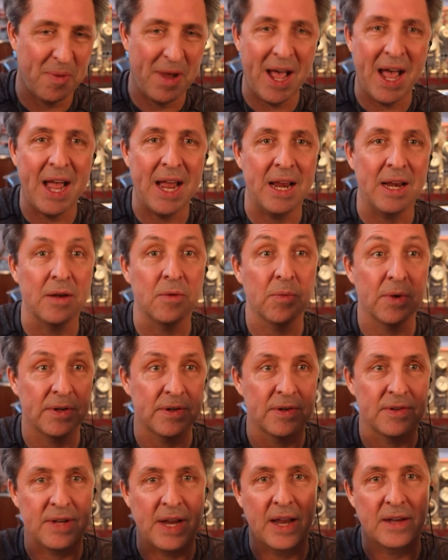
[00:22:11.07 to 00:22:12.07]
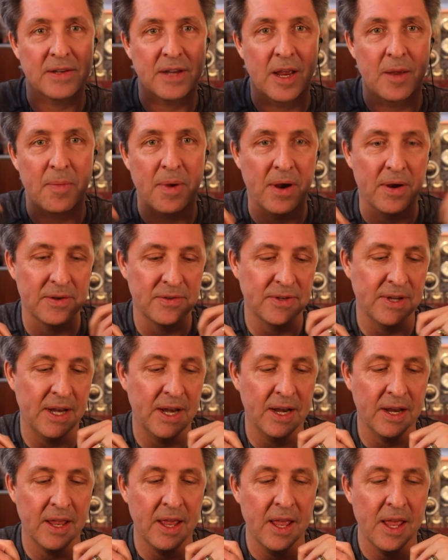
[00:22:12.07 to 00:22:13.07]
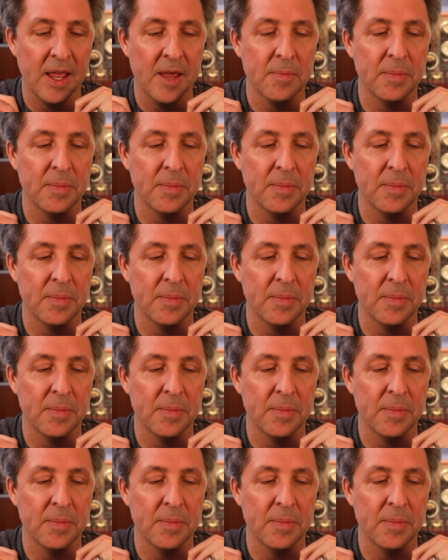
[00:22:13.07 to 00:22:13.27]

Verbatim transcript: pine, which is anti-parasitic.